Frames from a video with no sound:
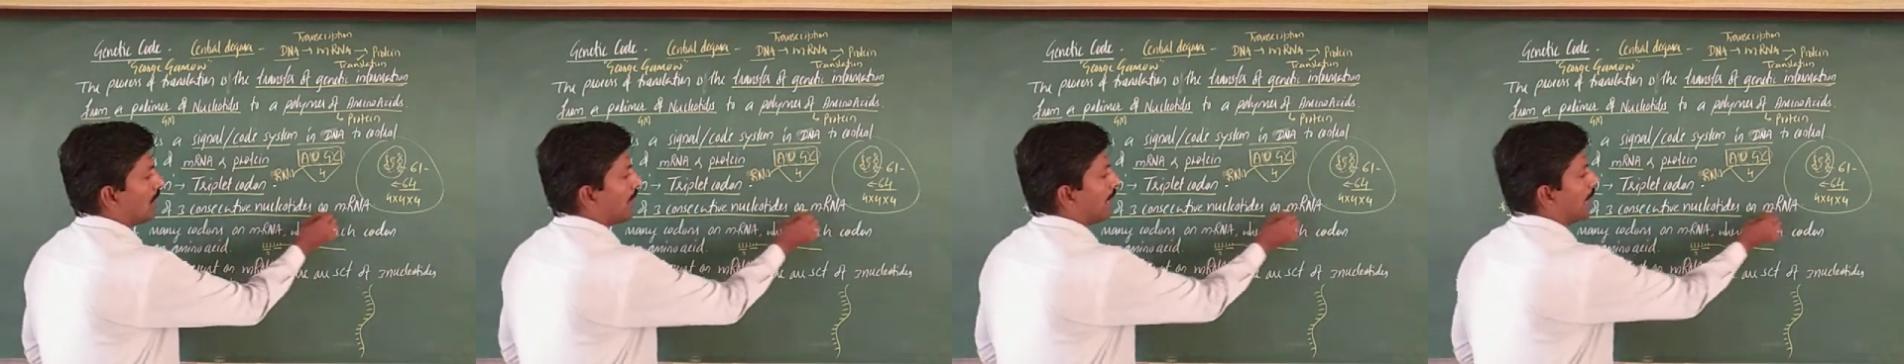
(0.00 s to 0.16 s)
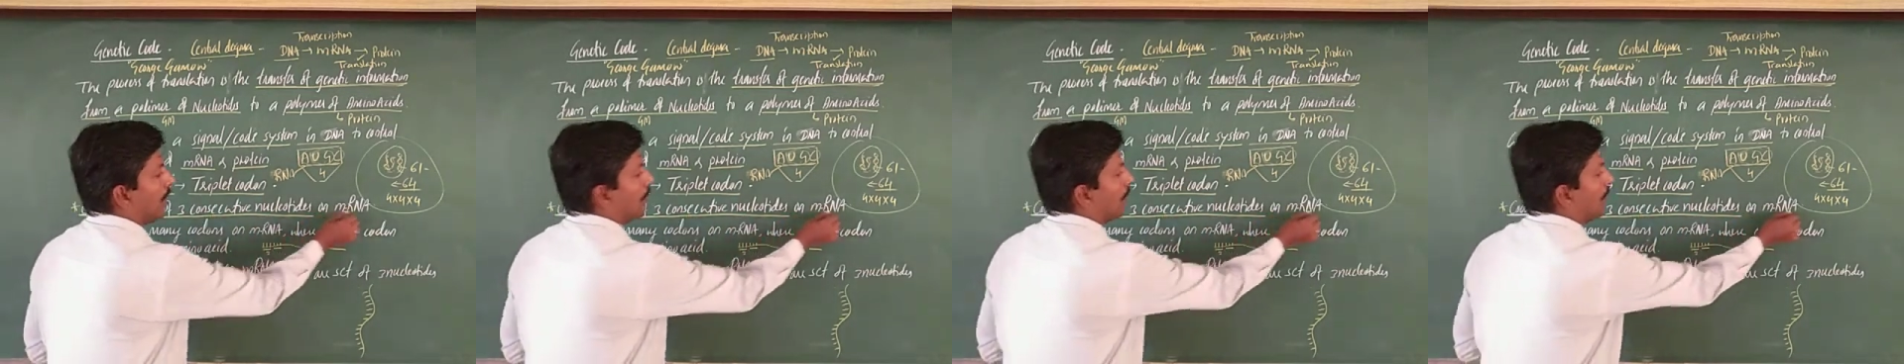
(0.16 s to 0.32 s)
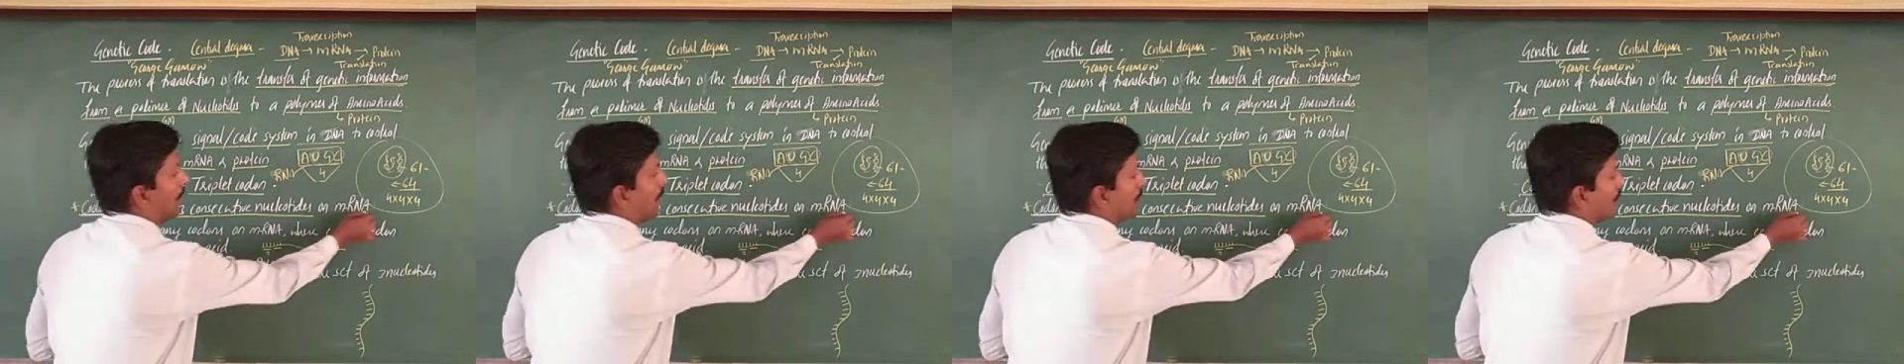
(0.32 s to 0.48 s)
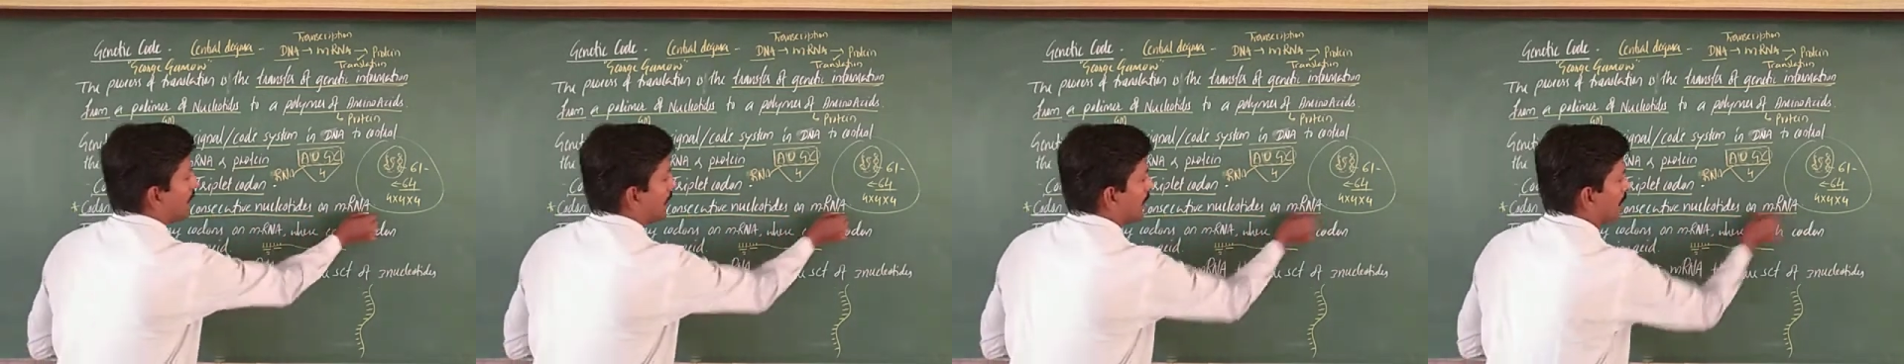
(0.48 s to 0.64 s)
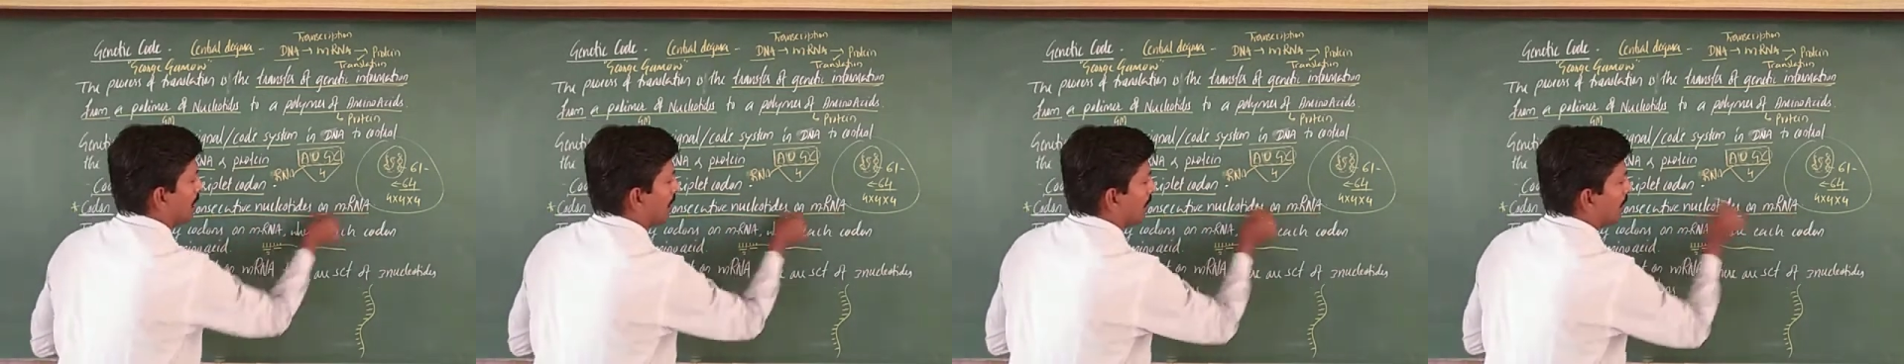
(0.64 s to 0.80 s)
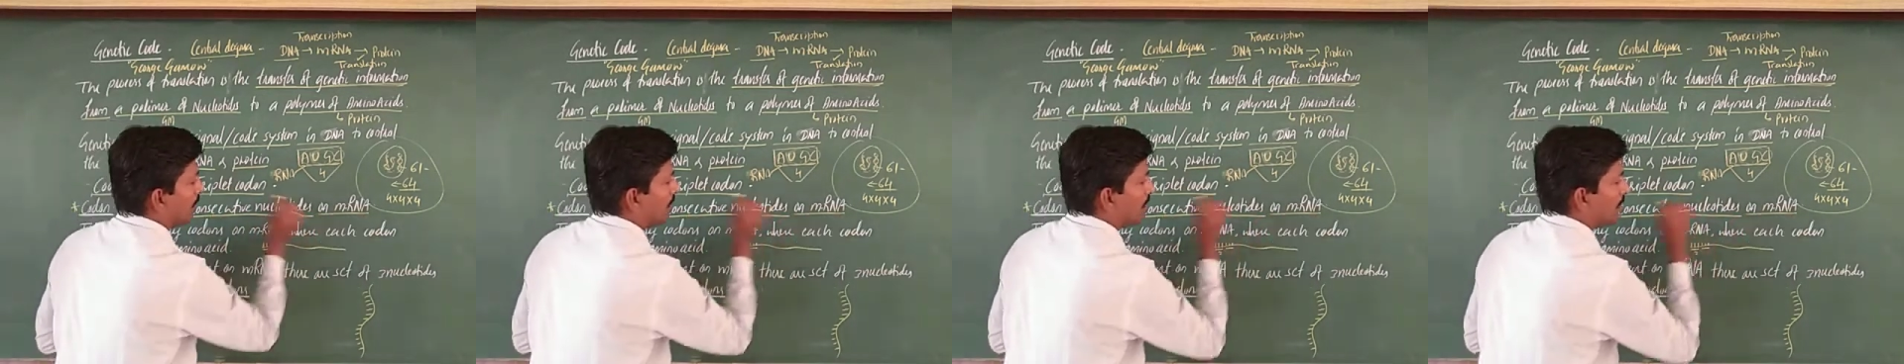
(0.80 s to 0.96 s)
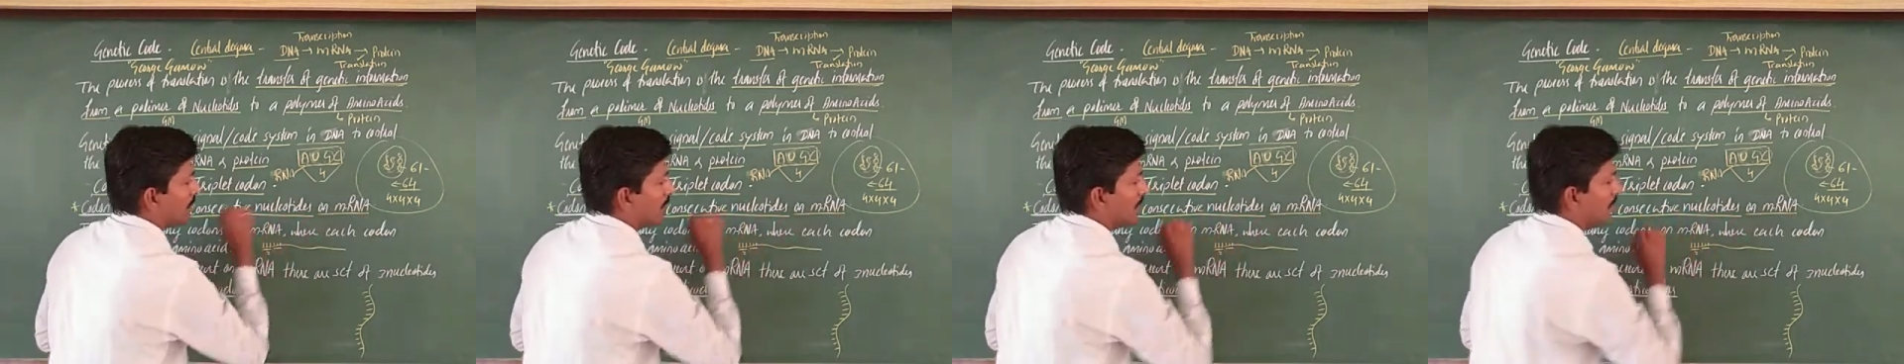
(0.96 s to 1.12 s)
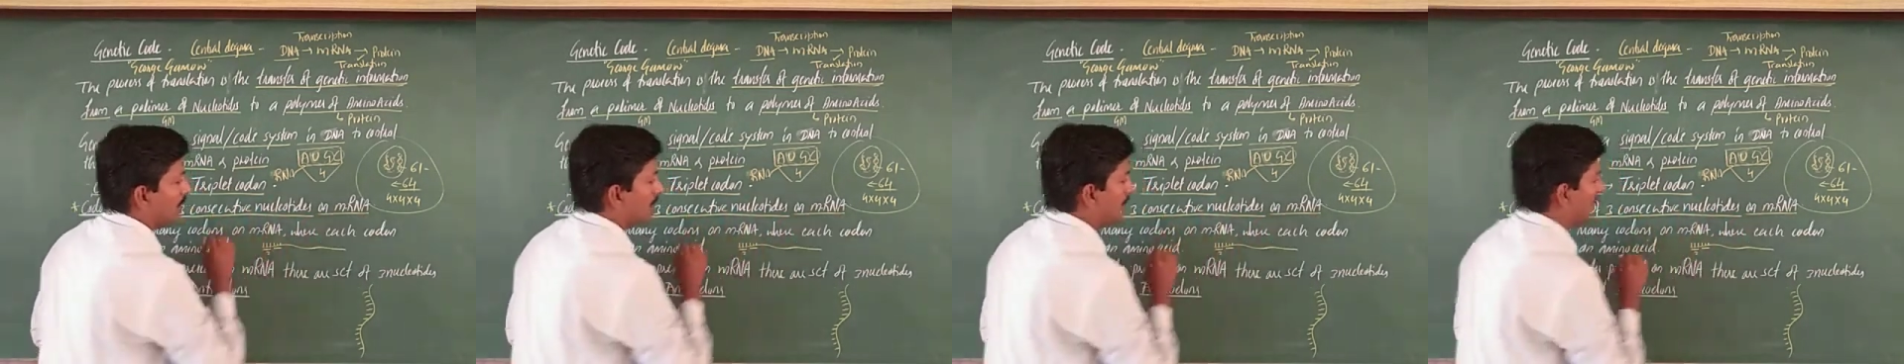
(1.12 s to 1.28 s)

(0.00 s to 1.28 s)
mRNA, right.